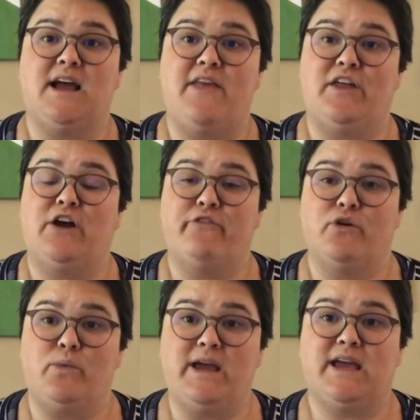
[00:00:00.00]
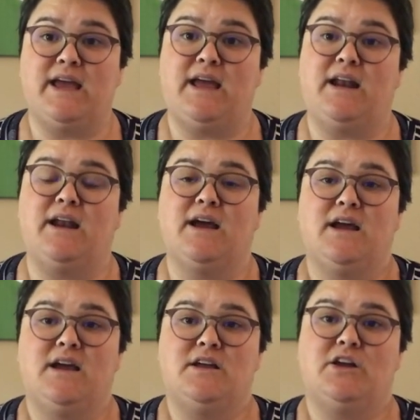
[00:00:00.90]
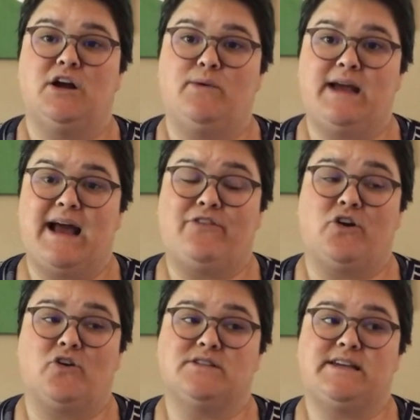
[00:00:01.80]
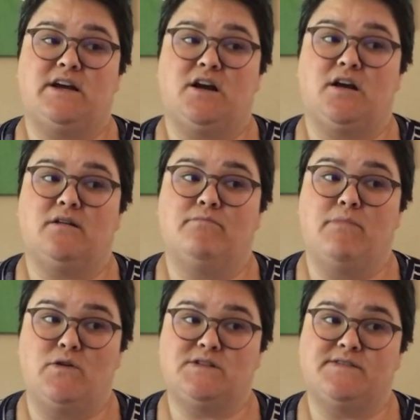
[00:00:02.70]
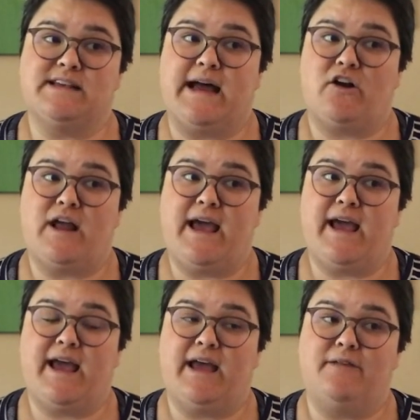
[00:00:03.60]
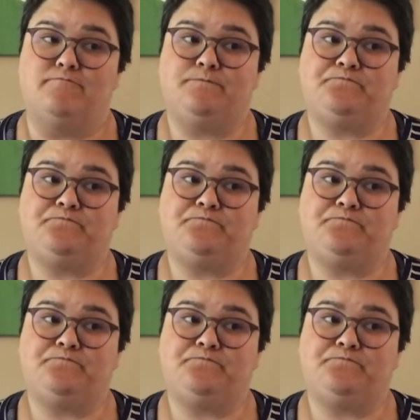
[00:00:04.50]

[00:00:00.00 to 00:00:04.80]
And then over the weekend, you know, we had the girls here most of Saturday and